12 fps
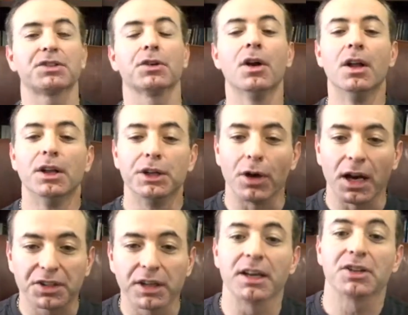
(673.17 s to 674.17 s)
So you're
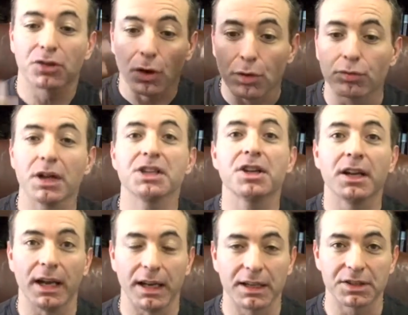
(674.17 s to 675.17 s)
actually going to start
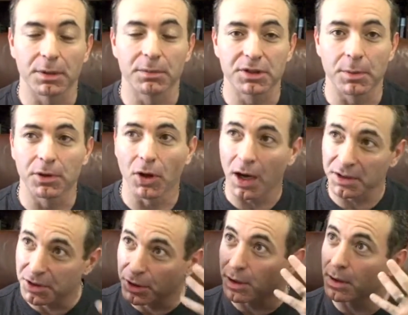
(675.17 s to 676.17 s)
originating some
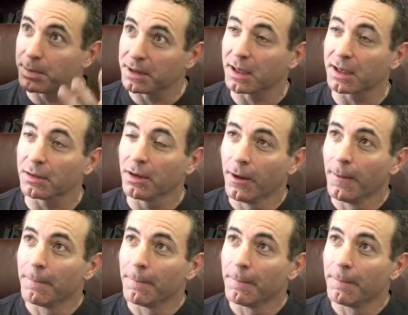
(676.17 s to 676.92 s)
thoughts, and you're going to be thinking